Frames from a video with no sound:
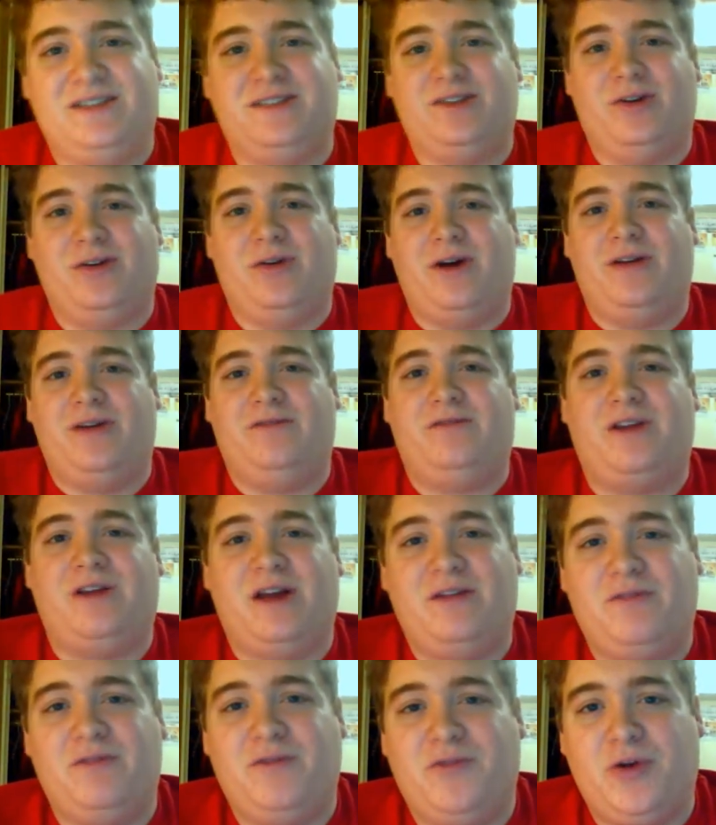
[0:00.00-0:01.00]
so I've
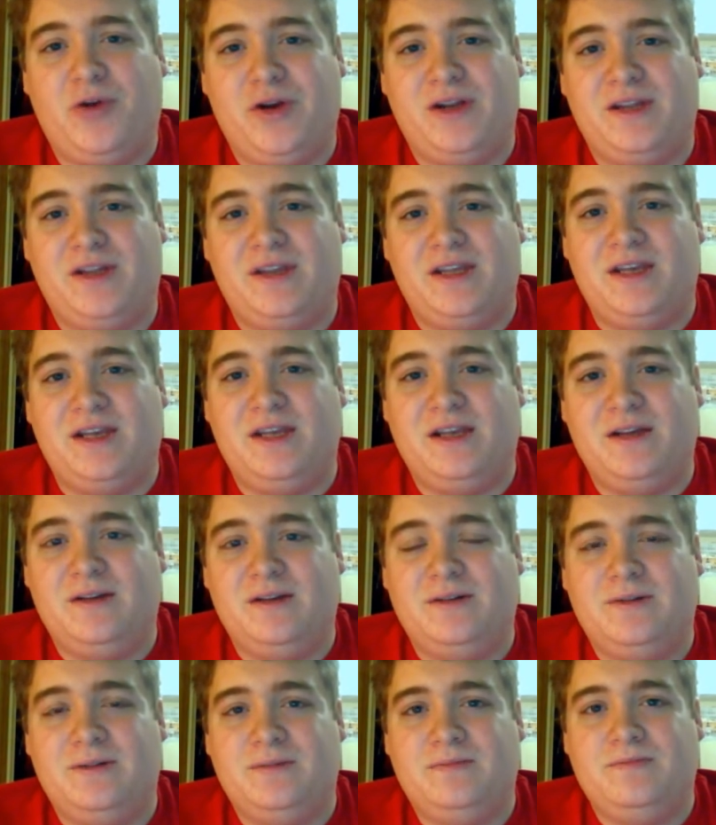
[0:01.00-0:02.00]
kind of avoided the
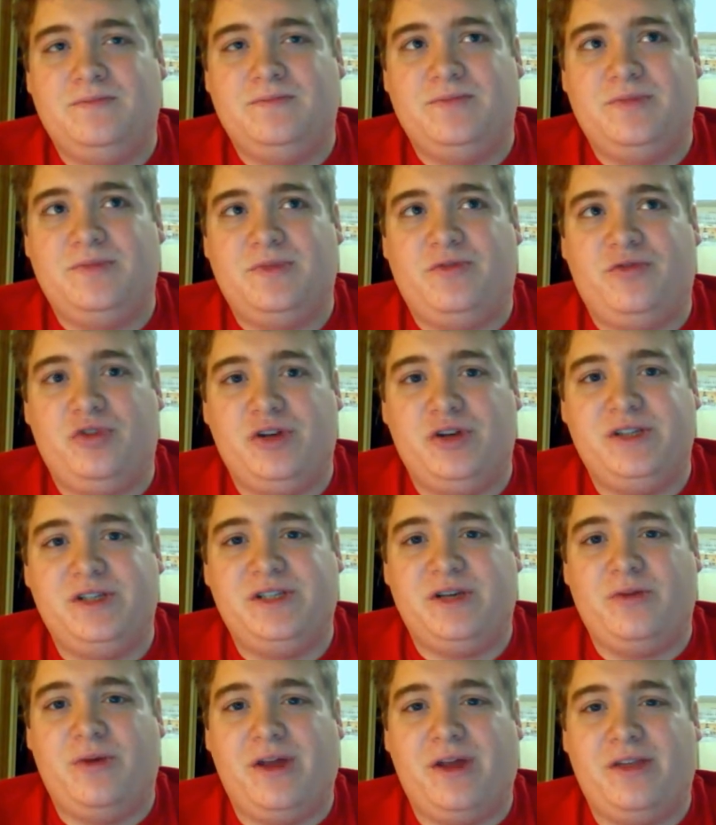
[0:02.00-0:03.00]

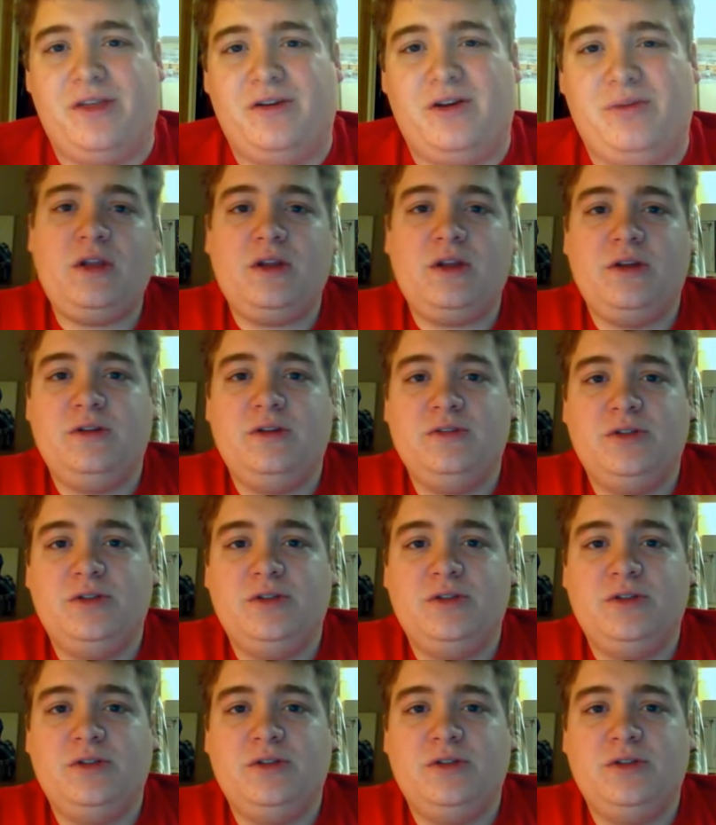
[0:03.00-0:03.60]
freezing weather here.